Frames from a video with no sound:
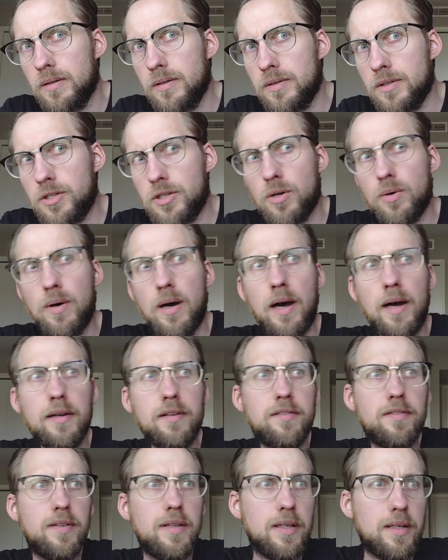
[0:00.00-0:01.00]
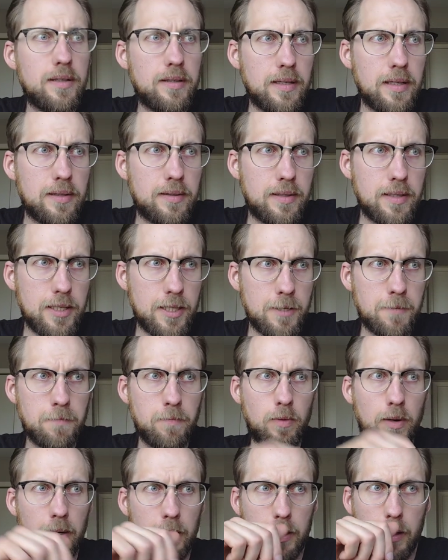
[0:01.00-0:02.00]
So I think that the
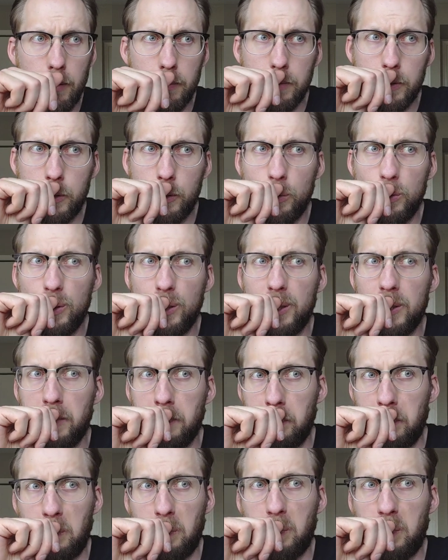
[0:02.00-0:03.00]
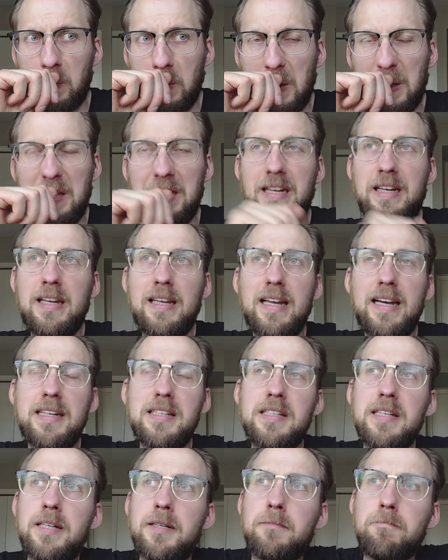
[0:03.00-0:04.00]
when it comes to the the
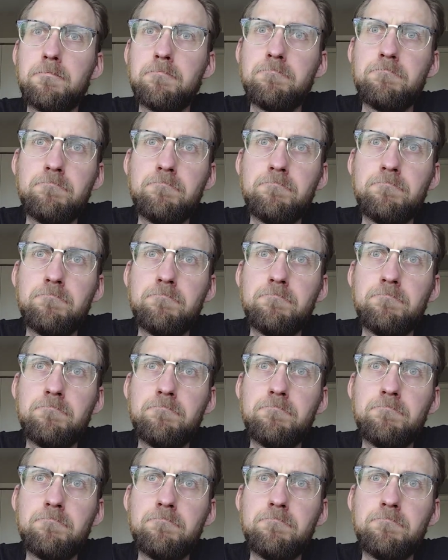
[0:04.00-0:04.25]
collecting